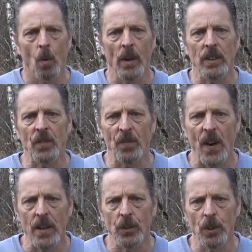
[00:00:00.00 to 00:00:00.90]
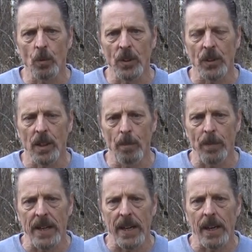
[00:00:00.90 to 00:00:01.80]
what its function was going to
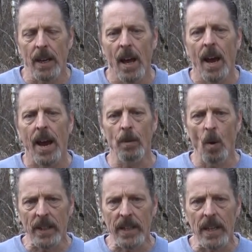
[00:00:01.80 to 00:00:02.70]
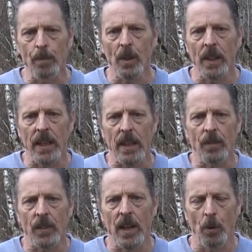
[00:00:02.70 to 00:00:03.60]
be and what he
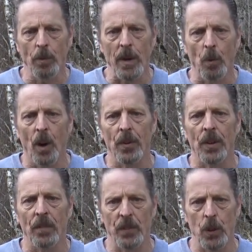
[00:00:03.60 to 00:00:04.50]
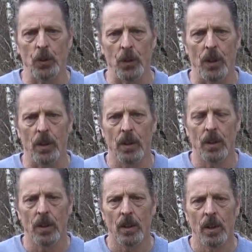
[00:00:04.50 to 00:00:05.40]
believed it would be worth in the future.
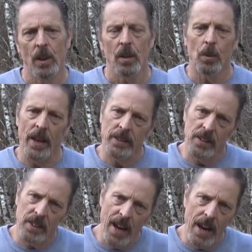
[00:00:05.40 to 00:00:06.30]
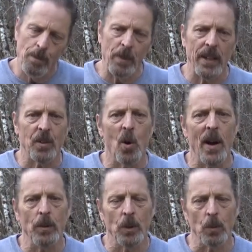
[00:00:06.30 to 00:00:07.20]
Well, at the time,
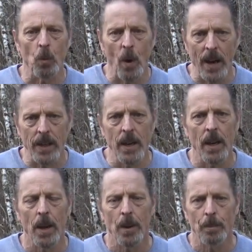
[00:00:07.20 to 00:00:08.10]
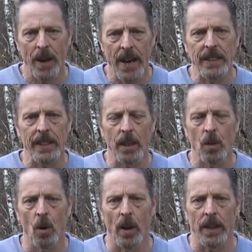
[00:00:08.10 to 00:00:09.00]
Bitcoin was one penny a
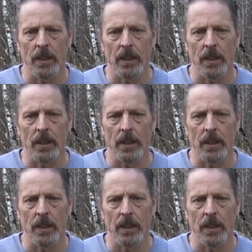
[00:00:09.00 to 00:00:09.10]
coin.